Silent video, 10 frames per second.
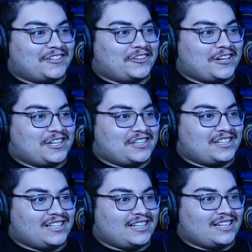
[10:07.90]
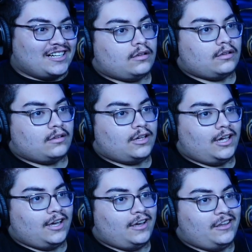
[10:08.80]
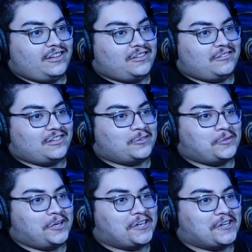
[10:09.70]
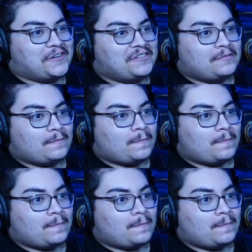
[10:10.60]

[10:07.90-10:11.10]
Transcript: look crazy. This dude's a weirdo.